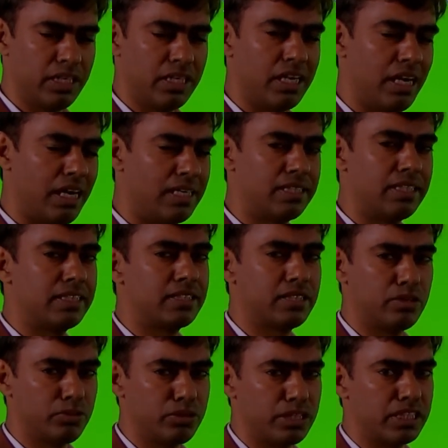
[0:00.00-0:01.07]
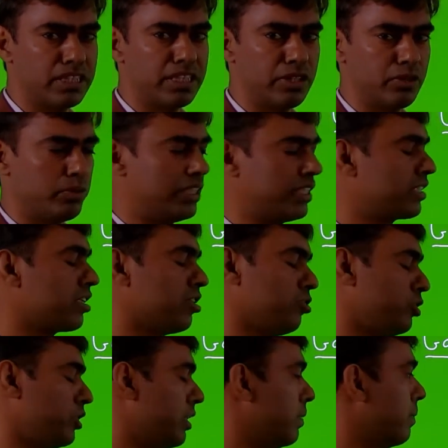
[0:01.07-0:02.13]
and that solution is a unique solution.
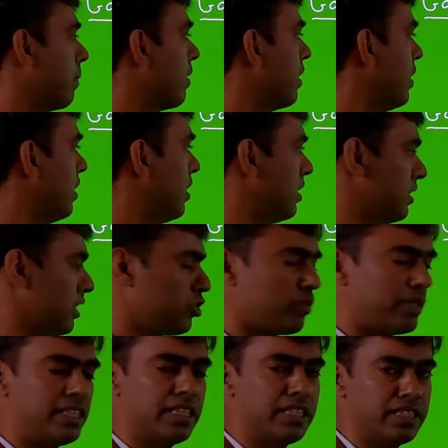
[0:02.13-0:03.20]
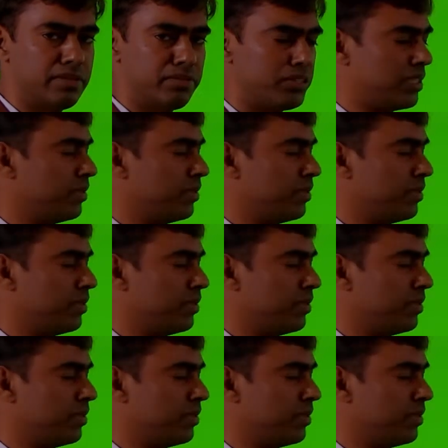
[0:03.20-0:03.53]
This one is an assumption.